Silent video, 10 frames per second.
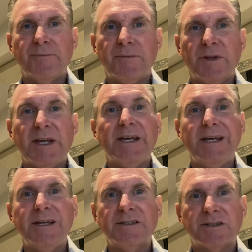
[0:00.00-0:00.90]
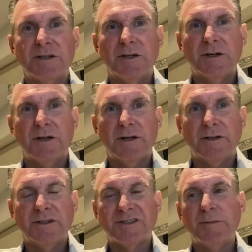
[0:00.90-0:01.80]
ease
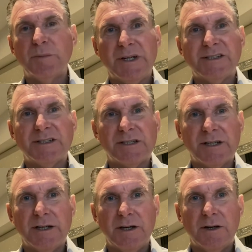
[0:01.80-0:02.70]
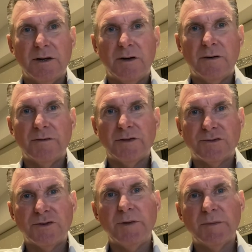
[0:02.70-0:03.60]
and the simplicity of the
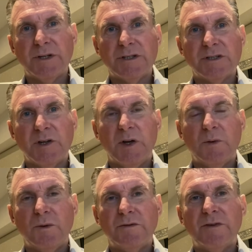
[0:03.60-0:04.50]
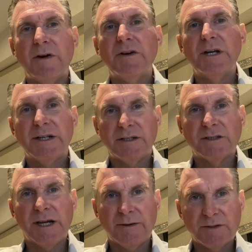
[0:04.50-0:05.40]
treatment with very little
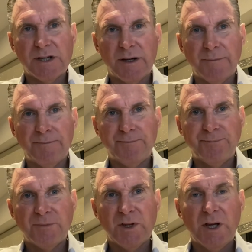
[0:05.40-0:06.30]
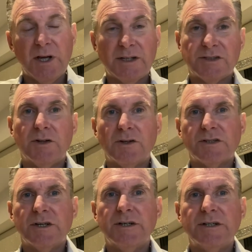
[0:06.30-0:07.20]
downtime. As an
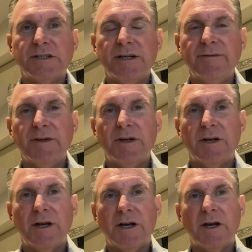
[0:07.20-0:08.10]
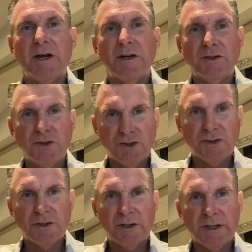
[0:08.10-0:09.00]
alternative, you
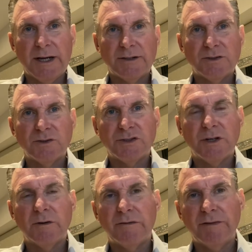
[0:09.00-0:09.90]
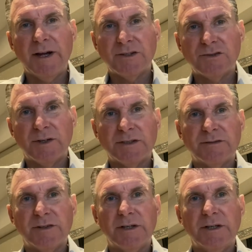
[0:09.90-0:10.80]
should look at also a fat
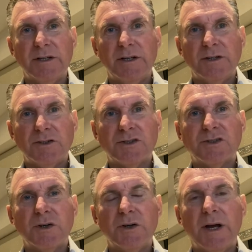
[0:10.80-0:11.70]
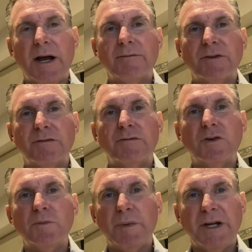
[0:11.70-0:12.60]
transfer, just so you have the
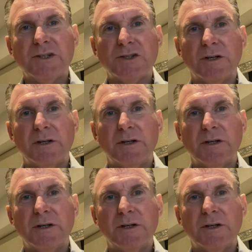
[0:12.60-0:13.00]
full picture